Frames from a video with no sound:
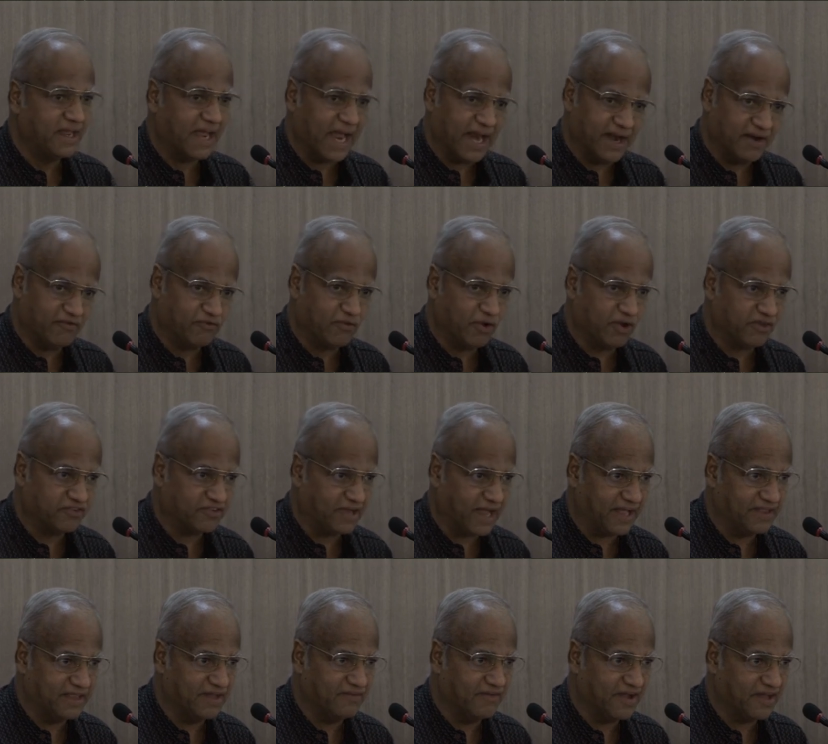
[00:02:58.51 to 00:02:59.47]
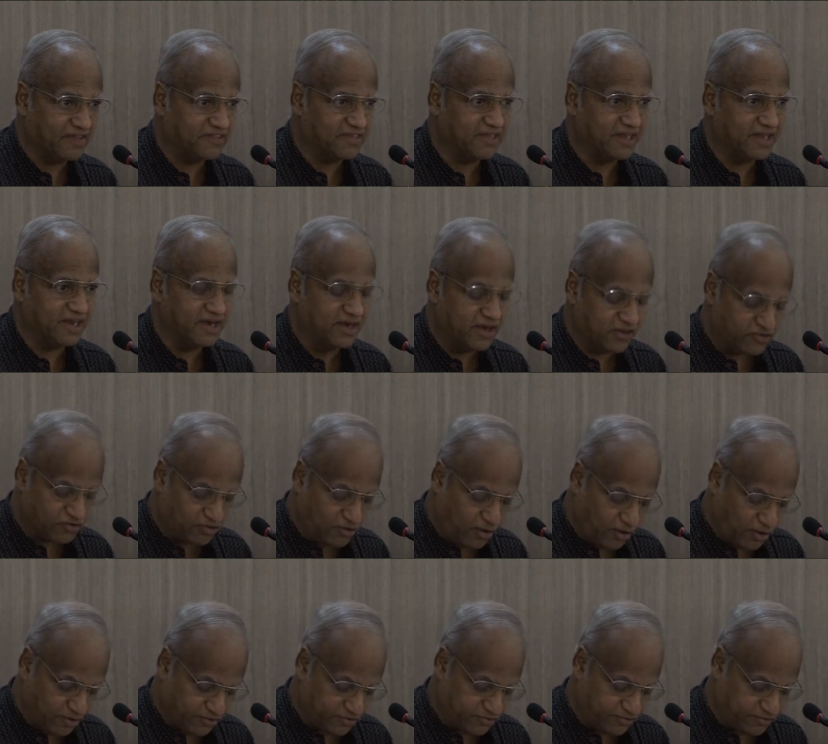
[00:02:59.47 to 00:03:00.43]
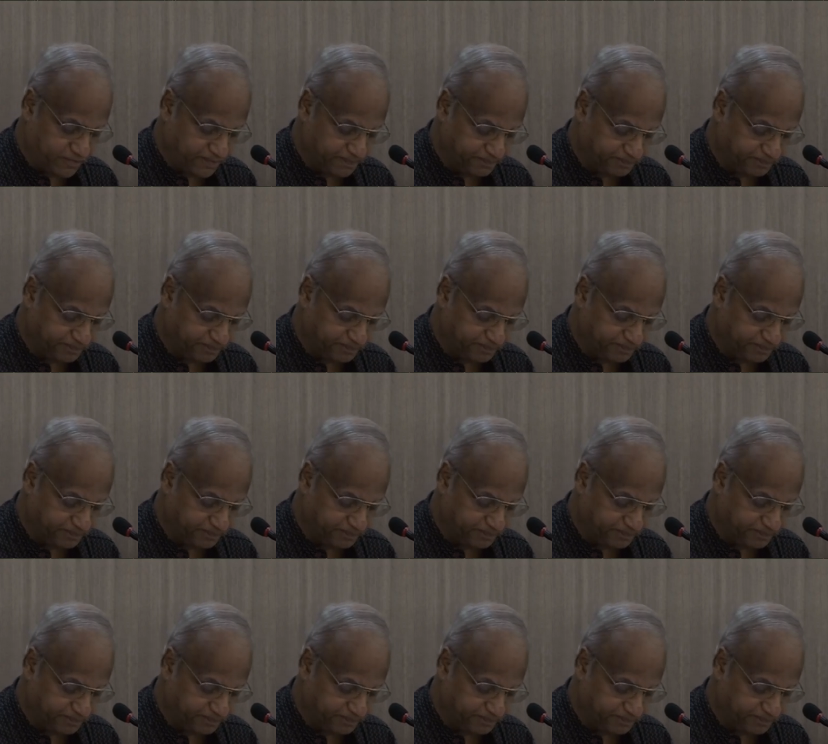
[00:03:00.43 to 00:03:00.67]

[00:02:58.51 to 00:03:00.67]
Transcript: and of course Adivasi discourse.